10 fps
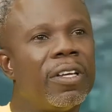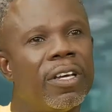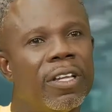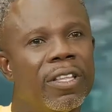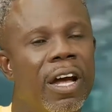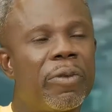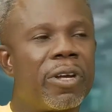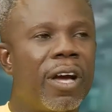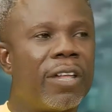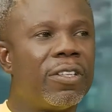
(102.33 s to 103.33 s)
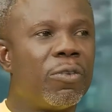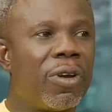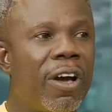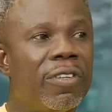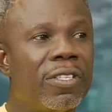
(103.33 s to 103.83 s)
in that regard, we
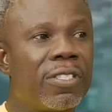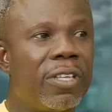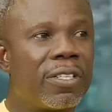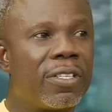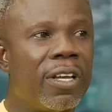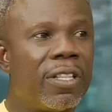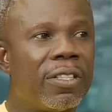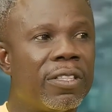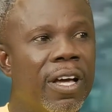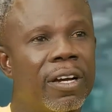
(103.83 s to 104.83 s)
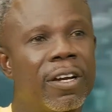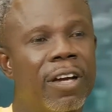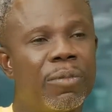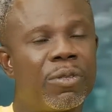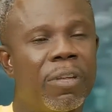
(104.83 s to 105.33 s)
have this year's, and that
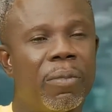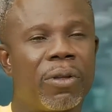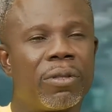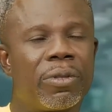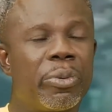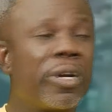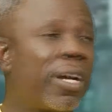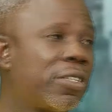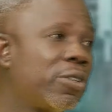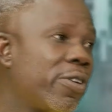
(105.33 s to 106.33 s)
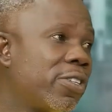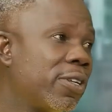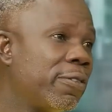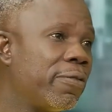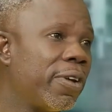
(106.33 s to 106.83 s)
comes with about 3 categories,
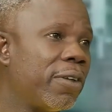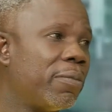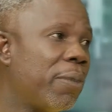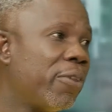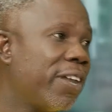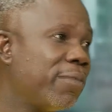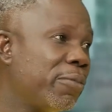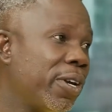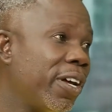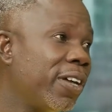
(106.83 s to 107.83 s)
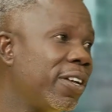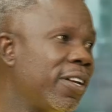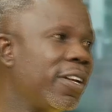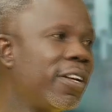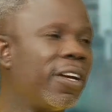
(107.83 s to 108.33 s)
if I'm right, my brother.
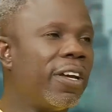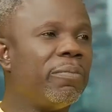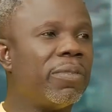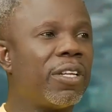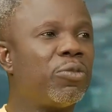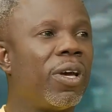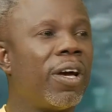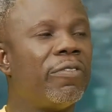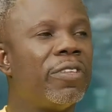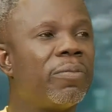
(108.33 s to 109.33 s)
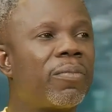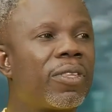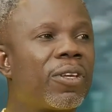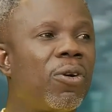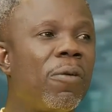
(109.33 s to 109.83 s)
That we have the
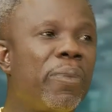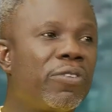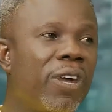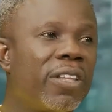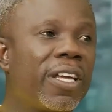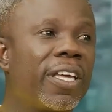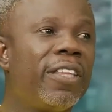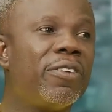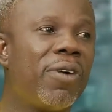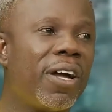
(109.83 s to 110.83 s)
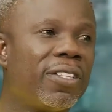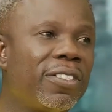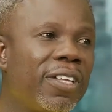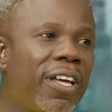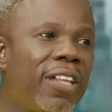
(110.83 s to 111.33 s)
corporate run, the kiddie
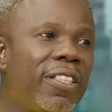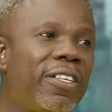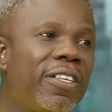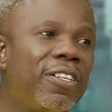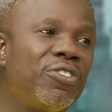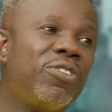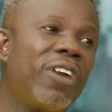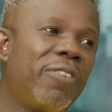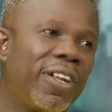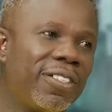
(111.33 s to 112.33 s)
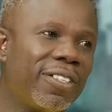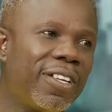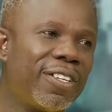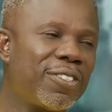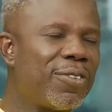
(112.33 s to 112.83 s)
run, and the junior run.
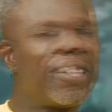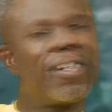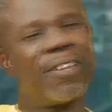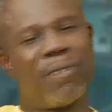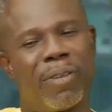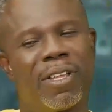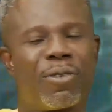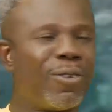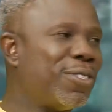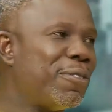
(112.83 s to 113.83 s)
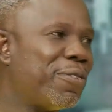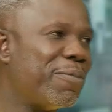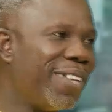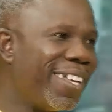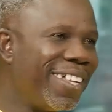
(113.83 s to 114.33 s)
So I think my brother will continue from there.